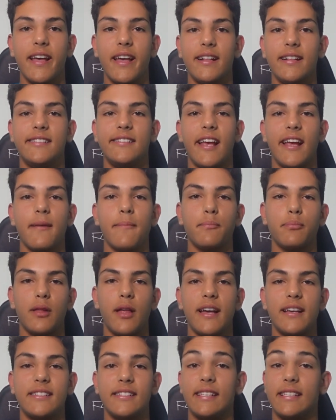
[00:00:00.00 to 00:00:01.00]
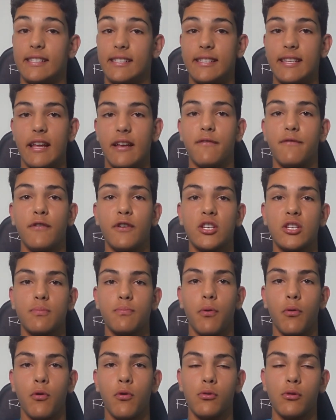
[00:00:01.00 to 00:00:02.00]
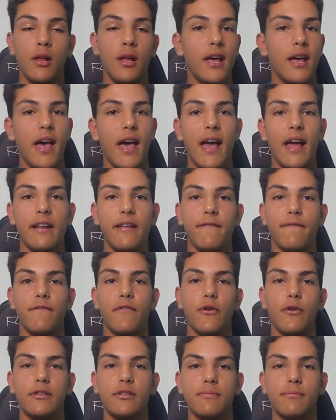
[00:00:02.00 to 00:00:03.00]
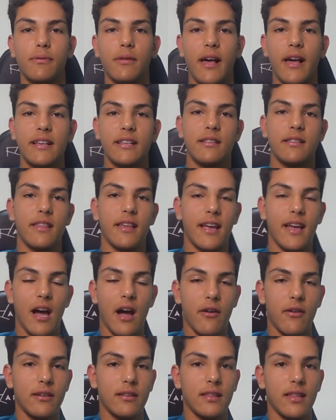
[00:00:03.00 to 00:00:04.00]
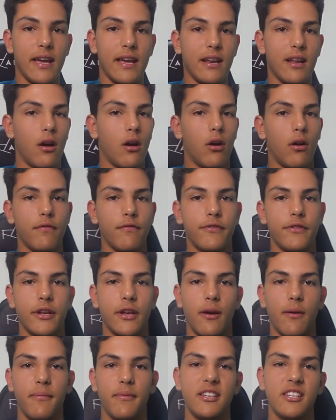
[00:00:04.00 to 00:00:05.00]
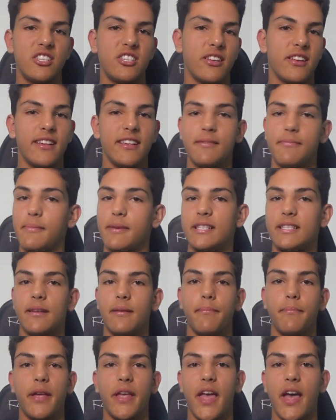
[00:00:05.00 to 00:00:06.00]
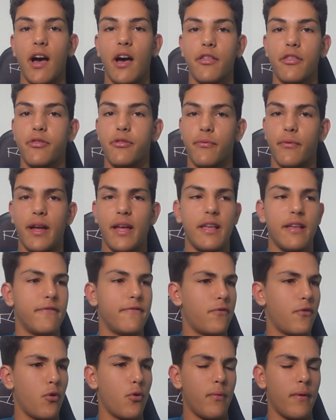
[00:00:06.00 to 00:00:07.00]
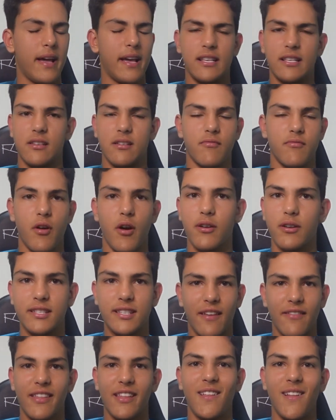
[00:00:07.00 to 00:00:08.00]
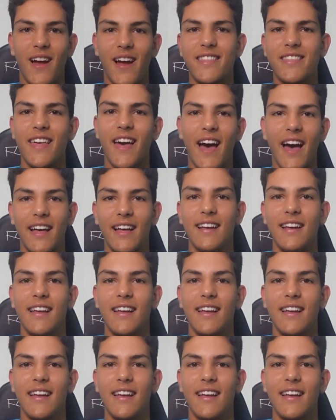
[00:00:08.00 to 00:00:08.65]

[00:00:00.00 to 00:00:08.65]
In second place is Dead Fish Pool, and in first place, the current leader of the competition is Mr. Bigger. 3-4 weeks in a row, something like that.